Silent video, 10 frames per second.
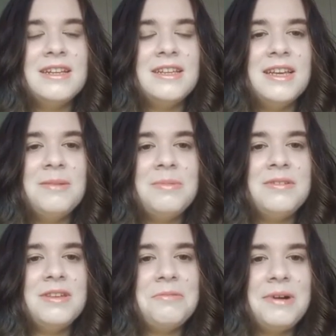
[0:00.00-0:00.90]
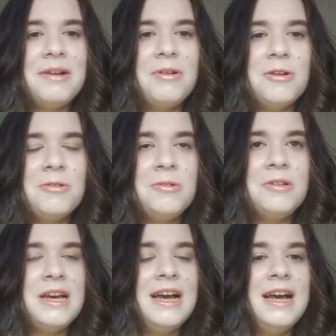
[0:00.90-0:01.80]
Deep Sea World,
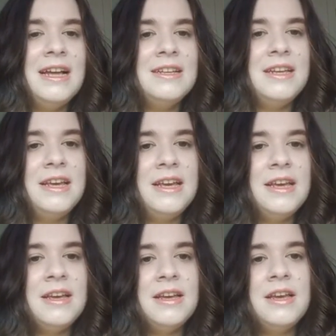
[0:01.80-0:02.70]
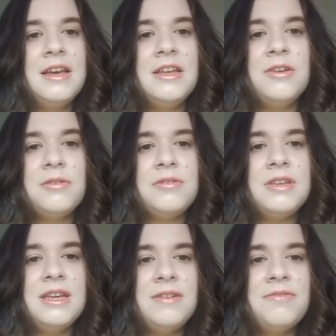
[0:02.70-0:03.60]
and you'll
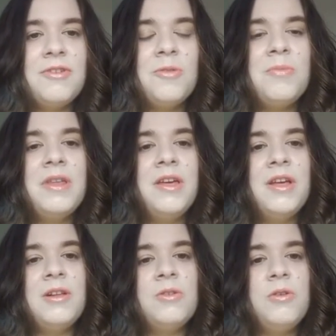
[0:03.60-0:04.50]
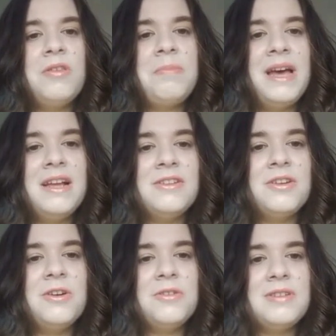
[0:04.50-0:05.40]
see from the loads of
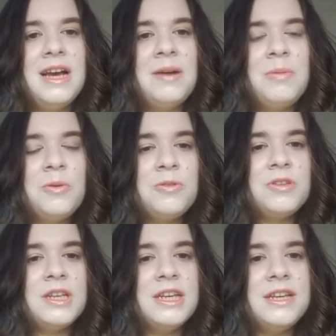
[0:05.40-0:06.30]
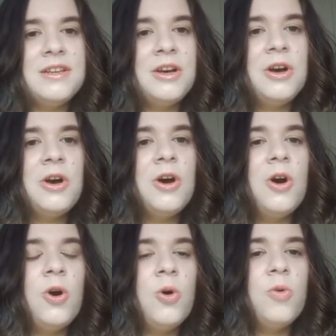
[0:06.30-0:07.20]
pictures that I posted,
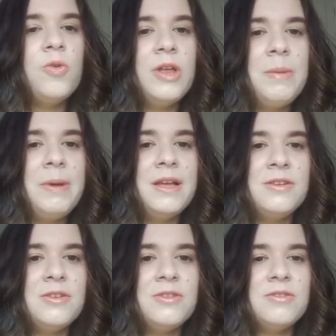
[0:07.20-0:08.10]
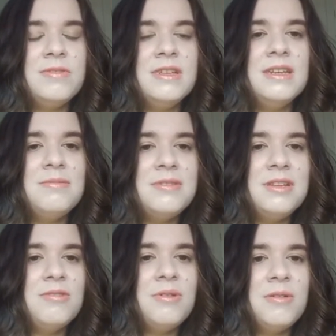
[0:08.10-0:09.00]
all the pictures of the Deep
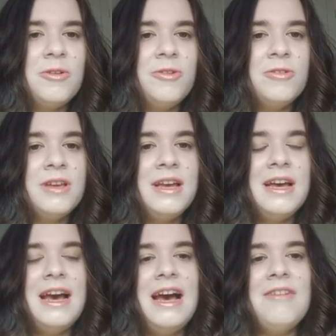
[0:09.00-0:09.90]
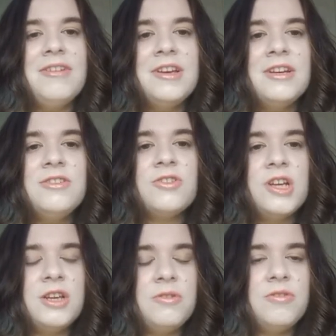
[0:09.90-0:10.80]
Sea World. I really
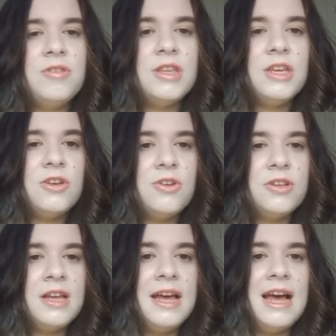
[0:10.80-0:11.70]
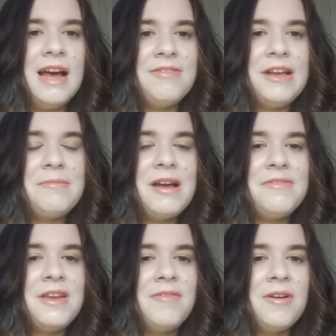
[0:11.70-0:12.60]
enjoyed it, it was really good. I think my
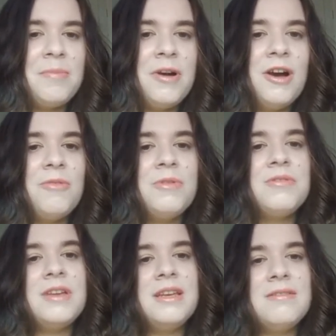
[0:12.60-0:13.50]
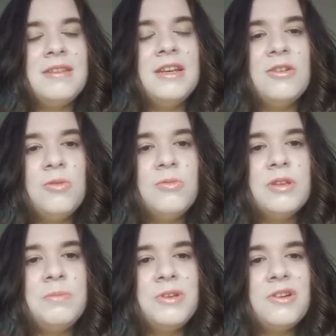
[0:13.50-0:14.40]
favourite part was like seeing all
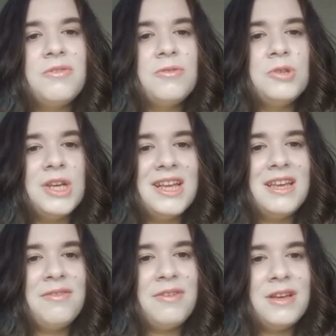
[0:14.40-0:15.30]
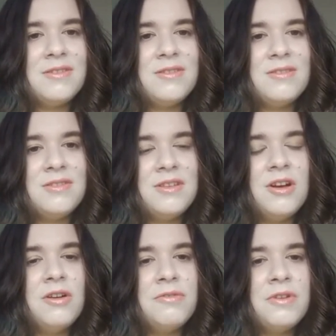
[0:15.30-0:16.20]
the beautiful jellyfish and
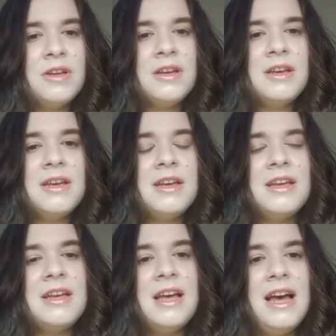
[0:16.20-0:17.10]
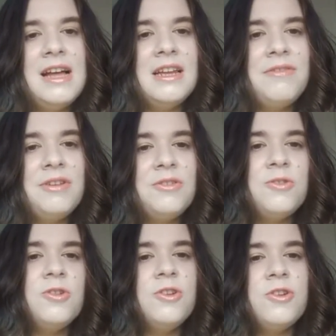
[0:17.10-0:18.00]
stuff. I never
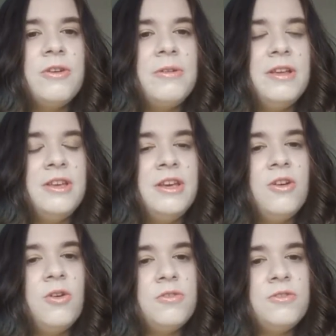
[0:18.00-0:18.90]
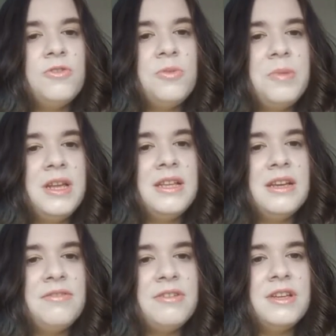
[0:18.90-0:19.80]
knew you got so many
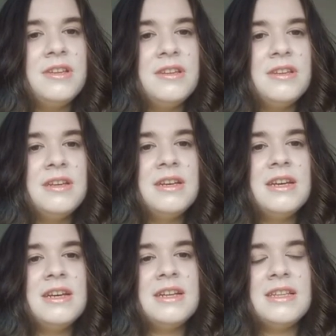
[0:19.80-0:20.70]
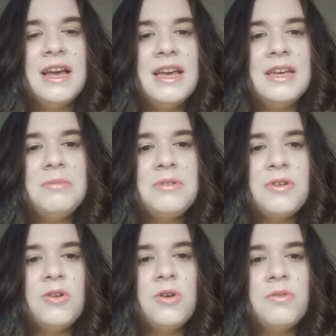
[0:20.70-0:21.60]
different types
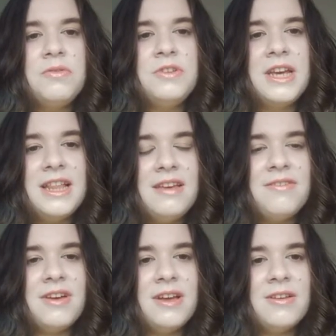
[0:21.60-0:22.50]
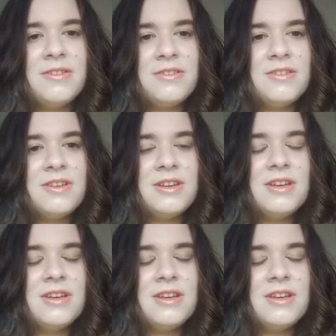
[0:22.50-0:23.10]
of jellyfish.